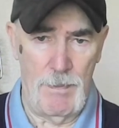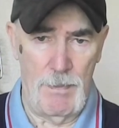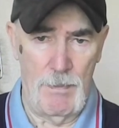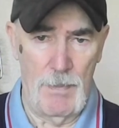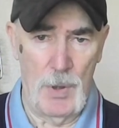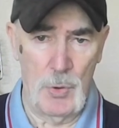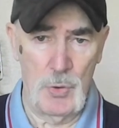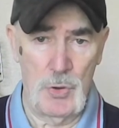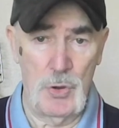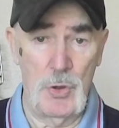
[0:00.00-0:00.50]

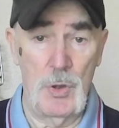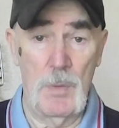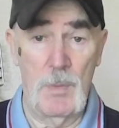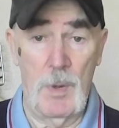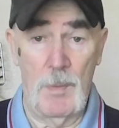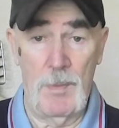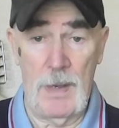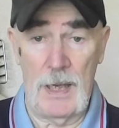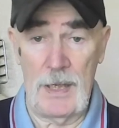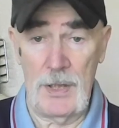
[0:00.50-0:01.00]
most
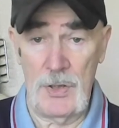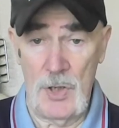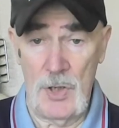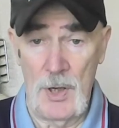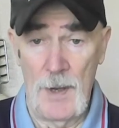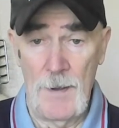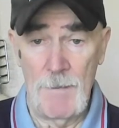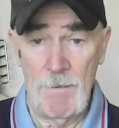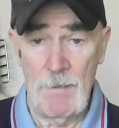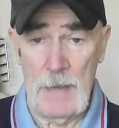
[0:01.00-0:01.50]
suitable place
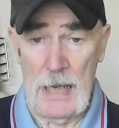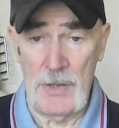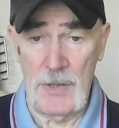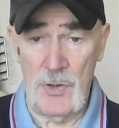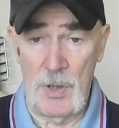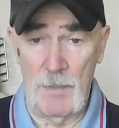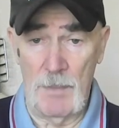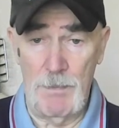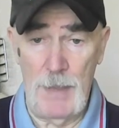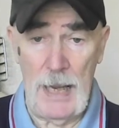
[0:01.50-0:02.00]

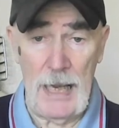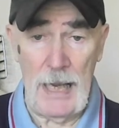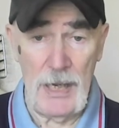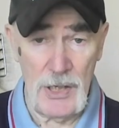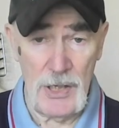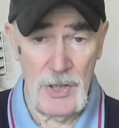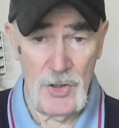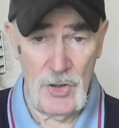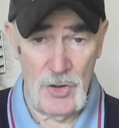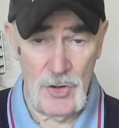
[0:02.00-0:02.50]
as the
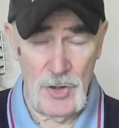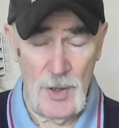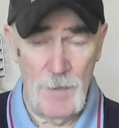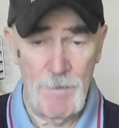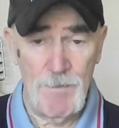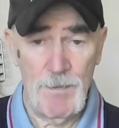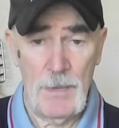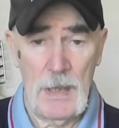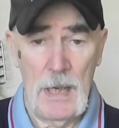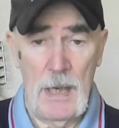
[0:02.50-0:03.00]
base.
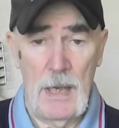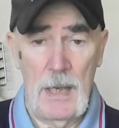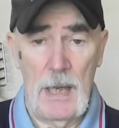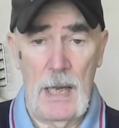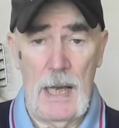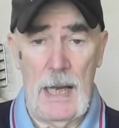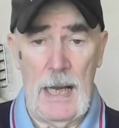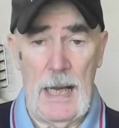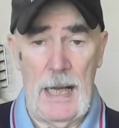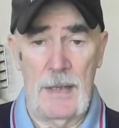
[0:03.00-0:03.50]

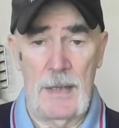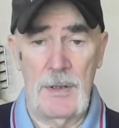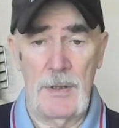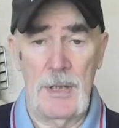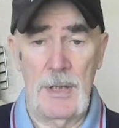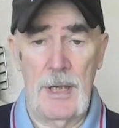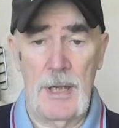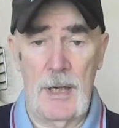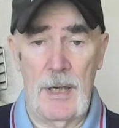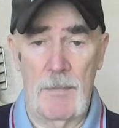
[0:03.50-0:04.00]

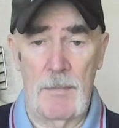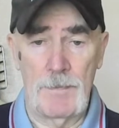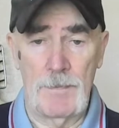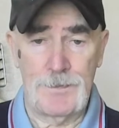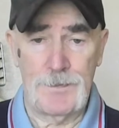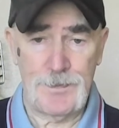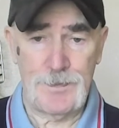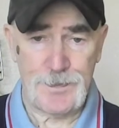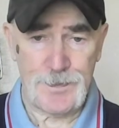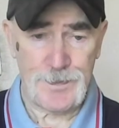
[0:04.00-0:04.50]
And
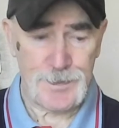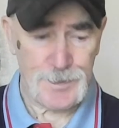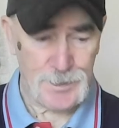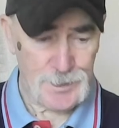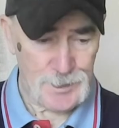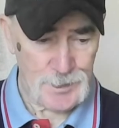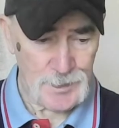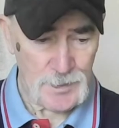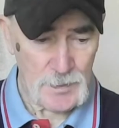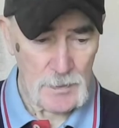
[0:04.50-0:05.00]

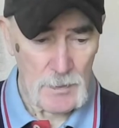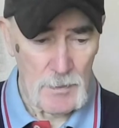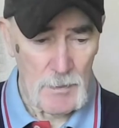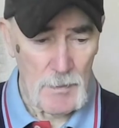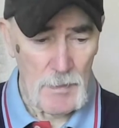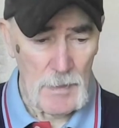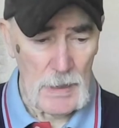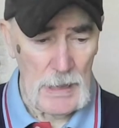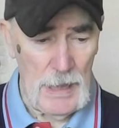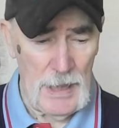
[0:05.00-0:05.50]

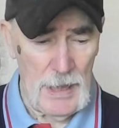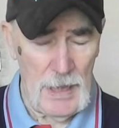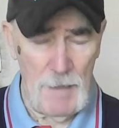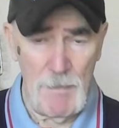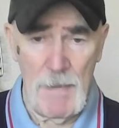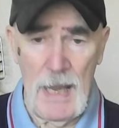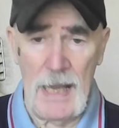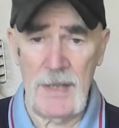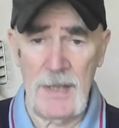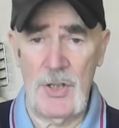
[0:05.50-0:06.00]
he
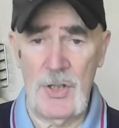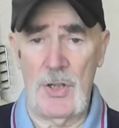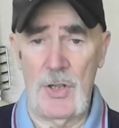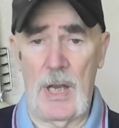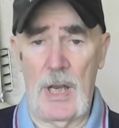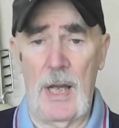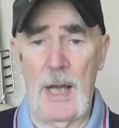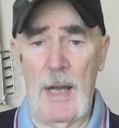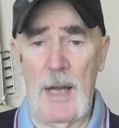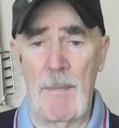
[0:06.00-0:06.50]
met
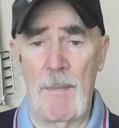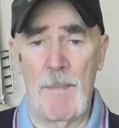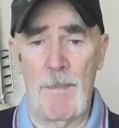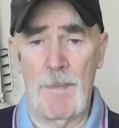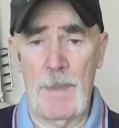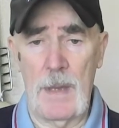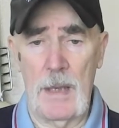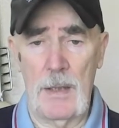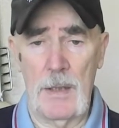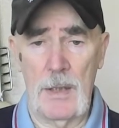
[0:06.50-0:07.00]

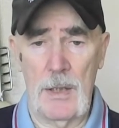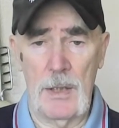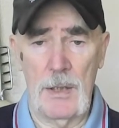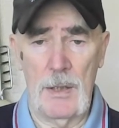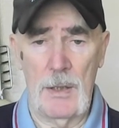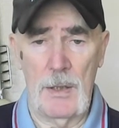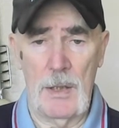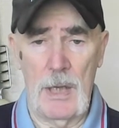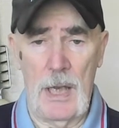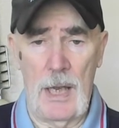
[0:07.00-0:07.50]
Jan
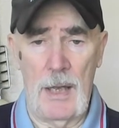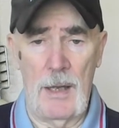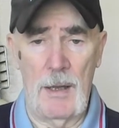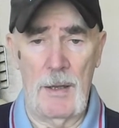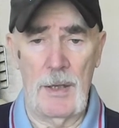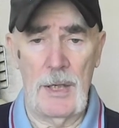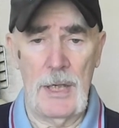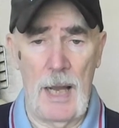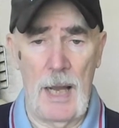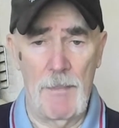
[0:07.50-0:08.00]

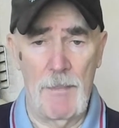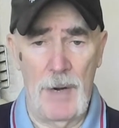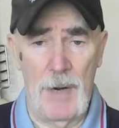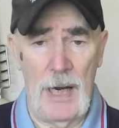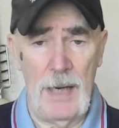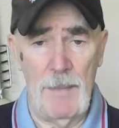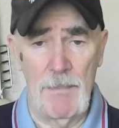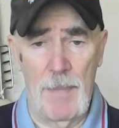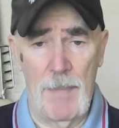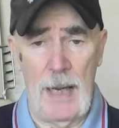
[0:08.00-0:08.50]

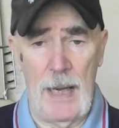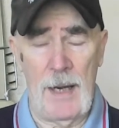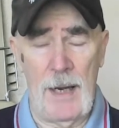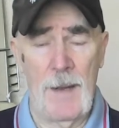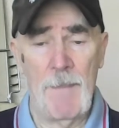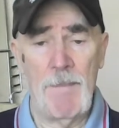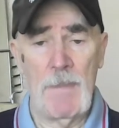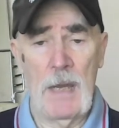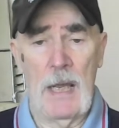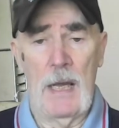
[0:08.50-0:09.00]
Breytenbach,
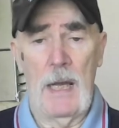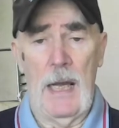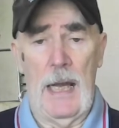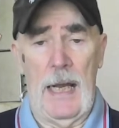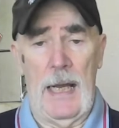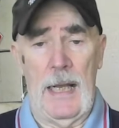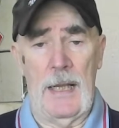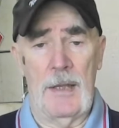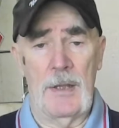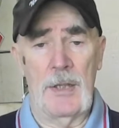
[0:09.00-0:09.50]

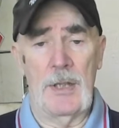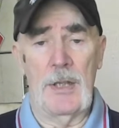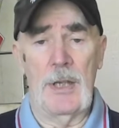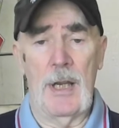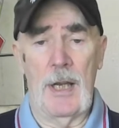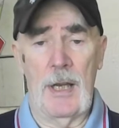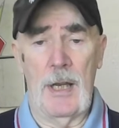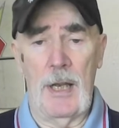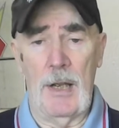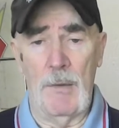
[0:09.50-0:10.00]
and
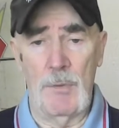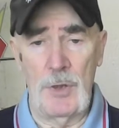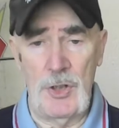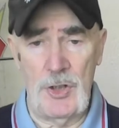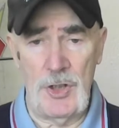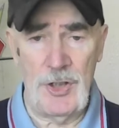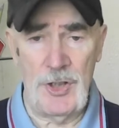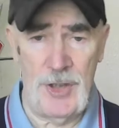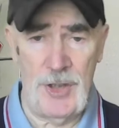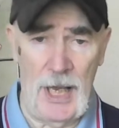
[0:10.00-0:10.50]
it was
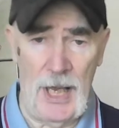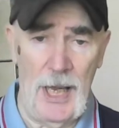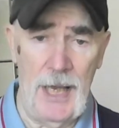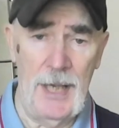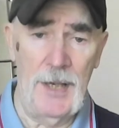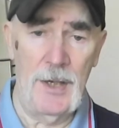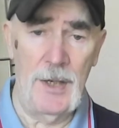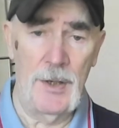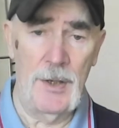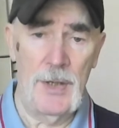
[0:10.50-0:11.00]

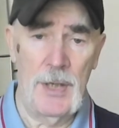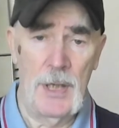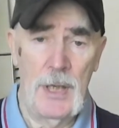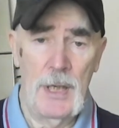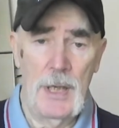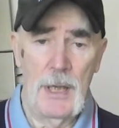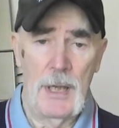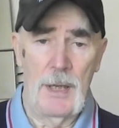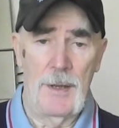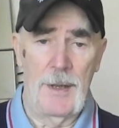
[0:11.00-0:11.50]
decided
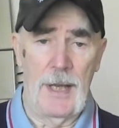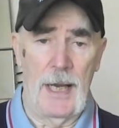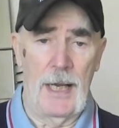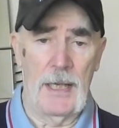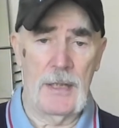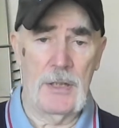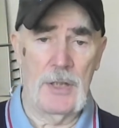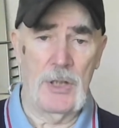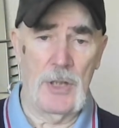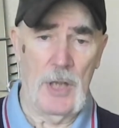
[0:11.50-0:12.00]

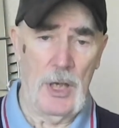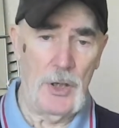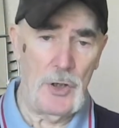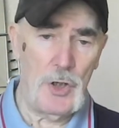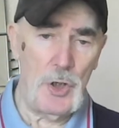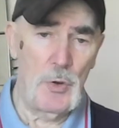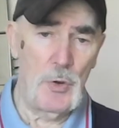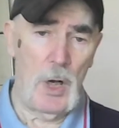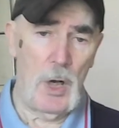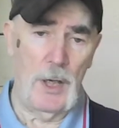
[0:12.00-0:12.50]
that a
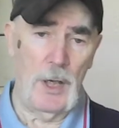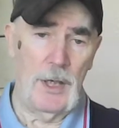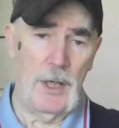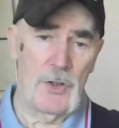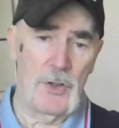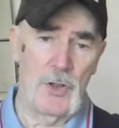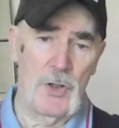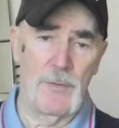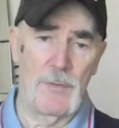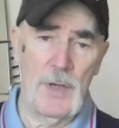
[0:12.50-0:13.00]

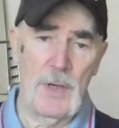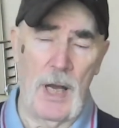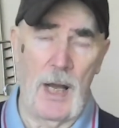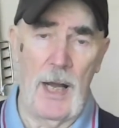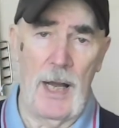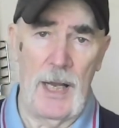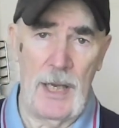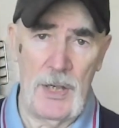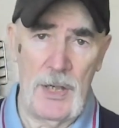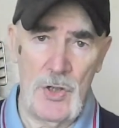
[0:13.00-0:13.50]
nucleus of
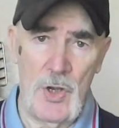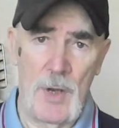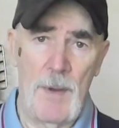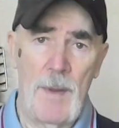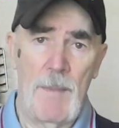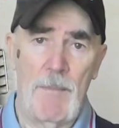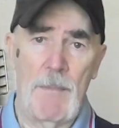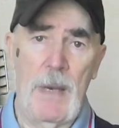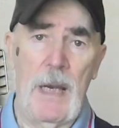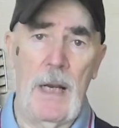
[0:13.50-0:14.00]
guys,
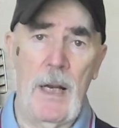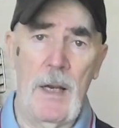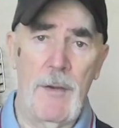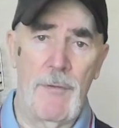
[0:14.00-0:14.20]
mainly